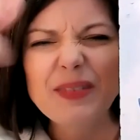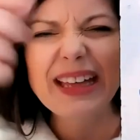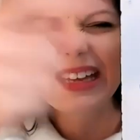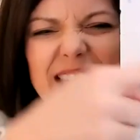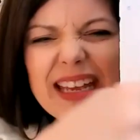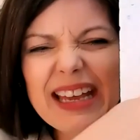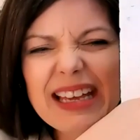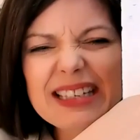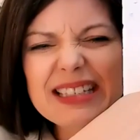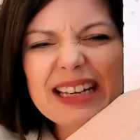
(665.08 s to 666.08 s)
like an
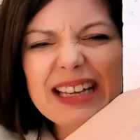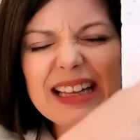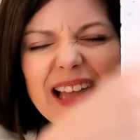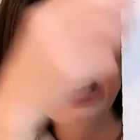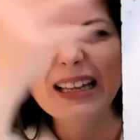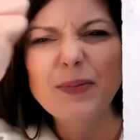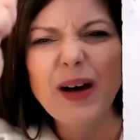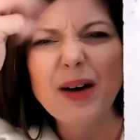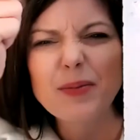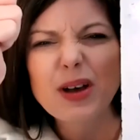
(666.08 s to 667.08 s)
icky sticky
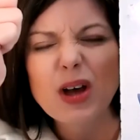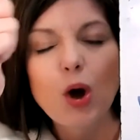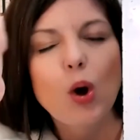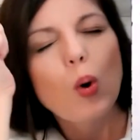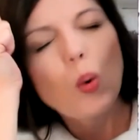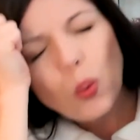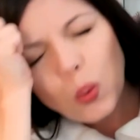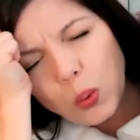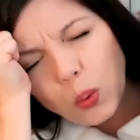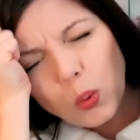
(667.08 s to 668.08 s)
lollipop.
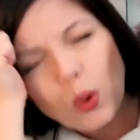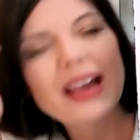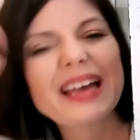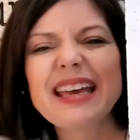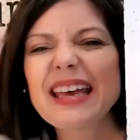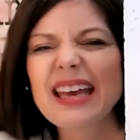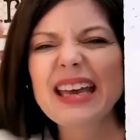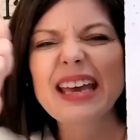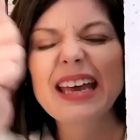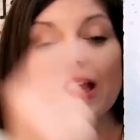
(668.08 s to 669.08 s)
Ooh,
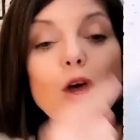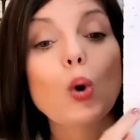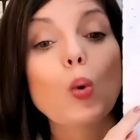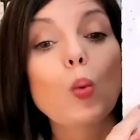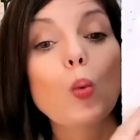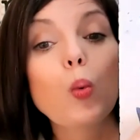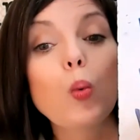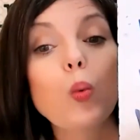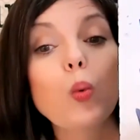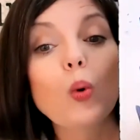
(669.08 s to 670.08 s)
eh,
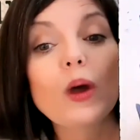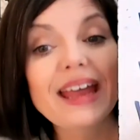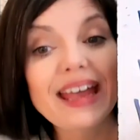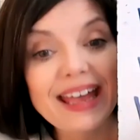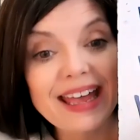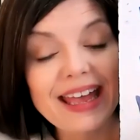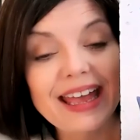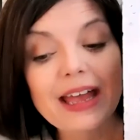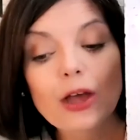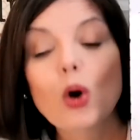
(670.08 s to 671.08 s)

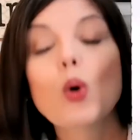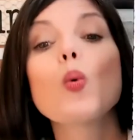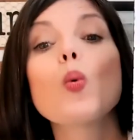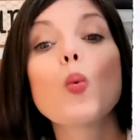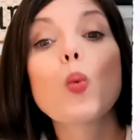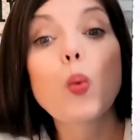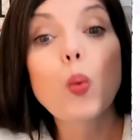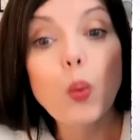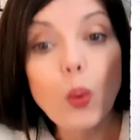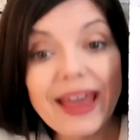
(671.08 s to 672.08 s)
we,
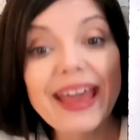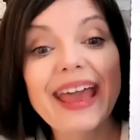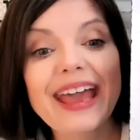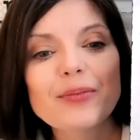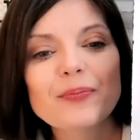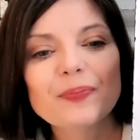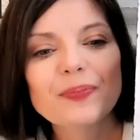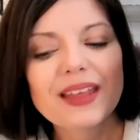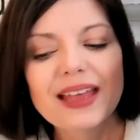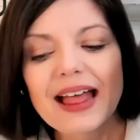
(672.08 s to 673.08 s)
we.
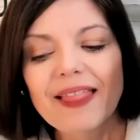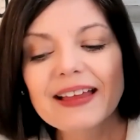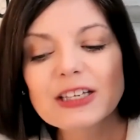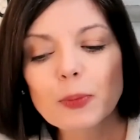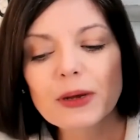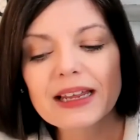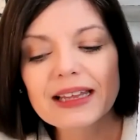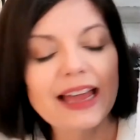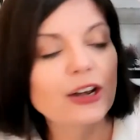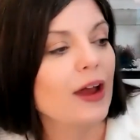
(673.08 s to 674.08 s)
Let's put a
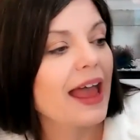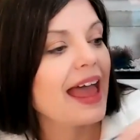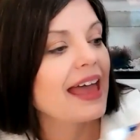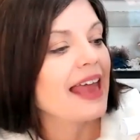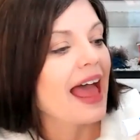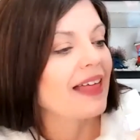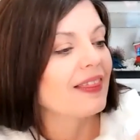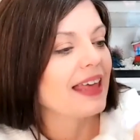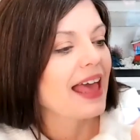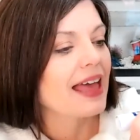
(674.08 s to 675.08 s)
letter N at
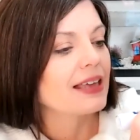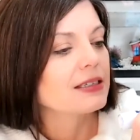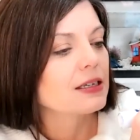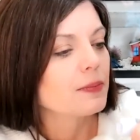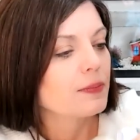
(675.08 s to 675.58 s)
the end.